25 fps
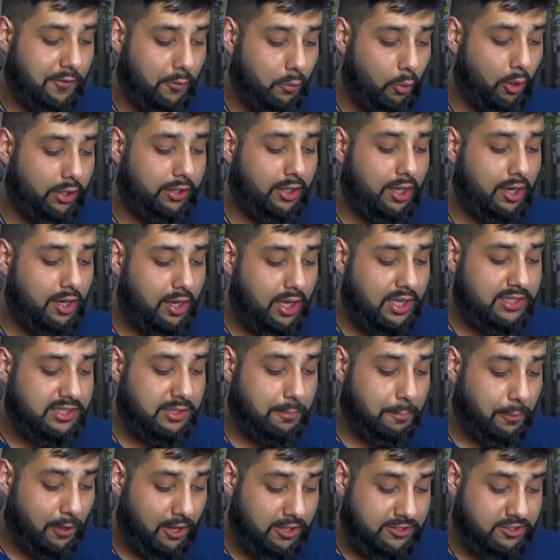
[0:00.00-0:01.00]
from what
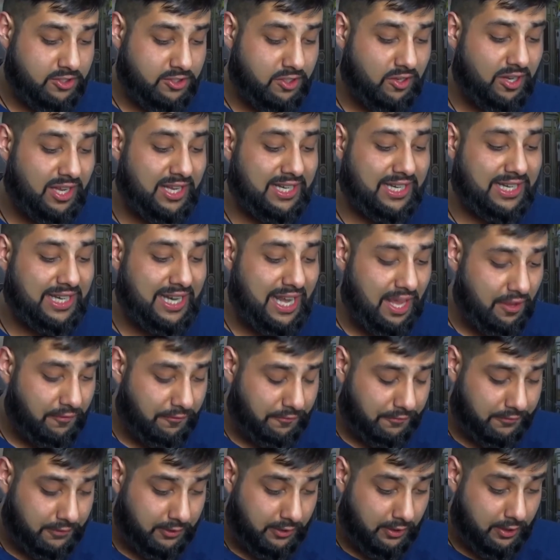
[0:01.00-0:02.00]
Allah's apostle had
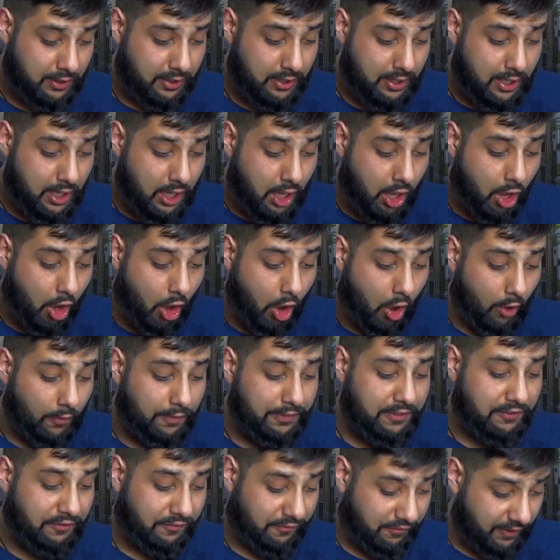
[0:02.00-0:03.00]
left
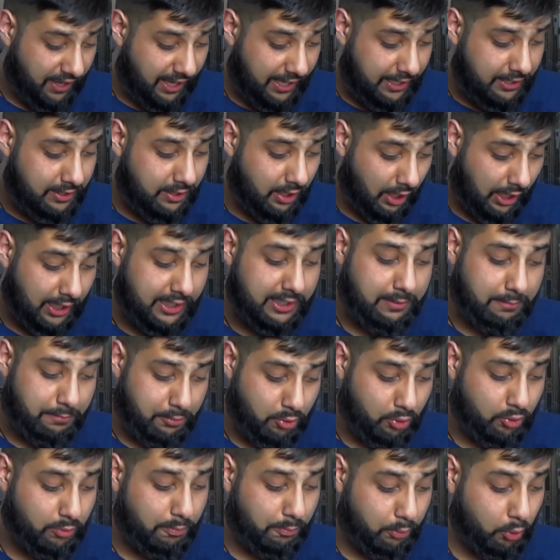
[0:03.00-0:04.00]
on the fay, i.e.
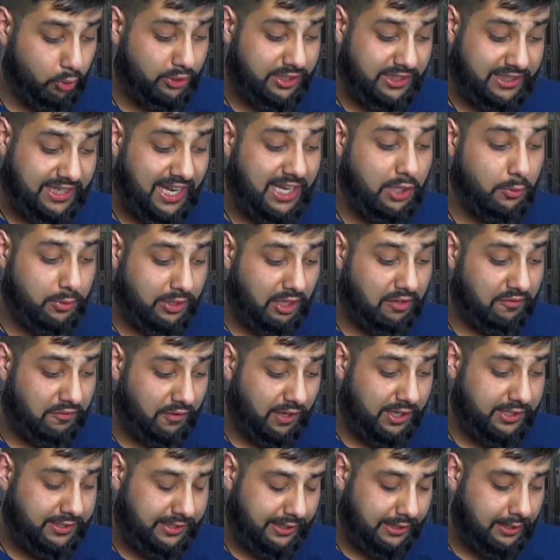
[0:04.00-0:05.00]
booty gained without
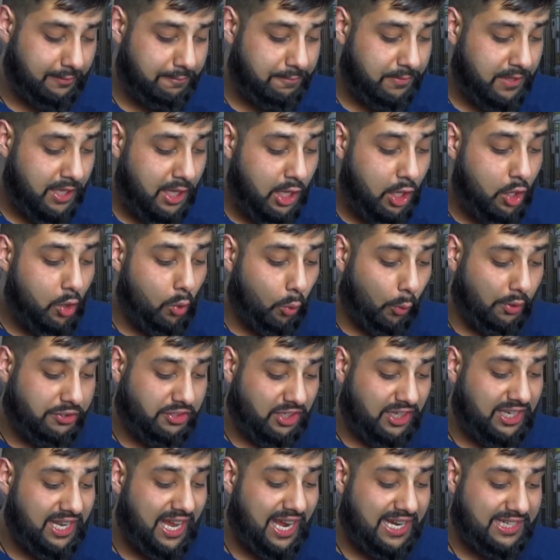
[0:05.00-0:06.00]
fighting, which
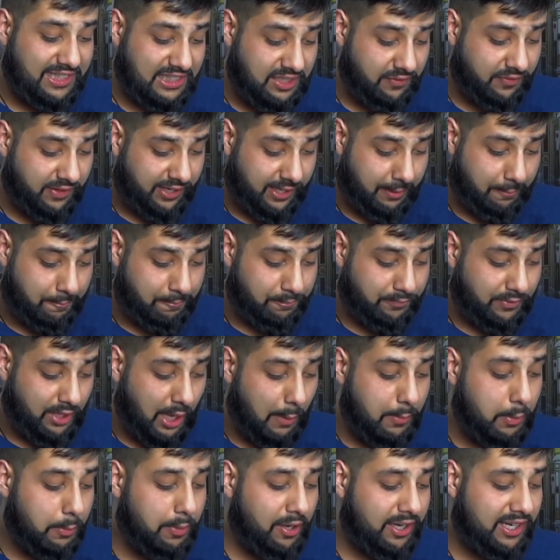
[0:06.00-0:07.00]
Allah had given him.
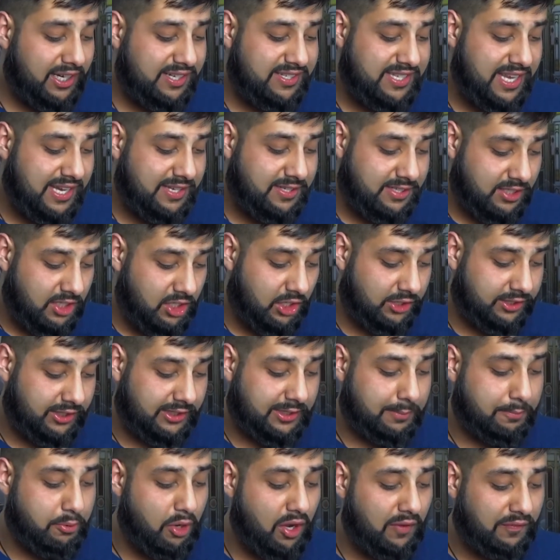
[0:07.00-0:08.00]
Abu Bakr said to her
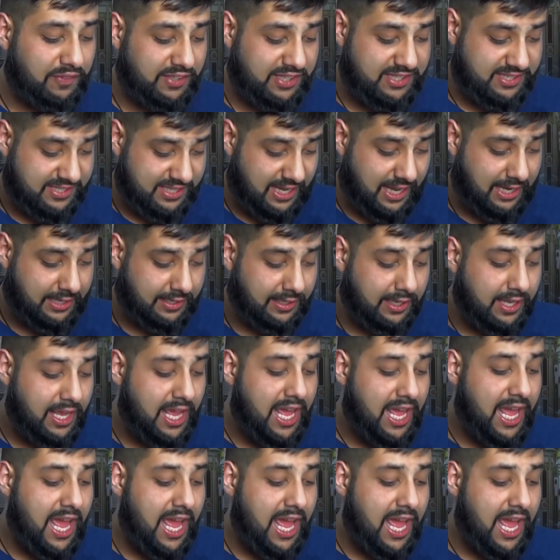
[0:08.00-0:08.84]
that the Prophet said,